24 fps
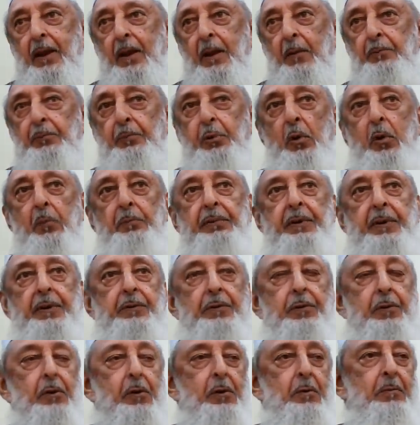a pope in
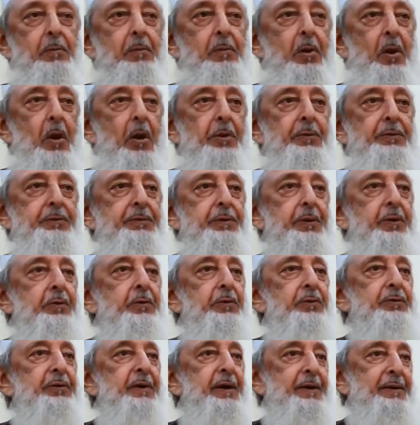Rome launched the
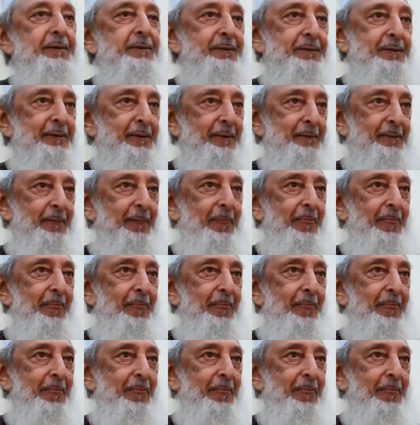Crusades.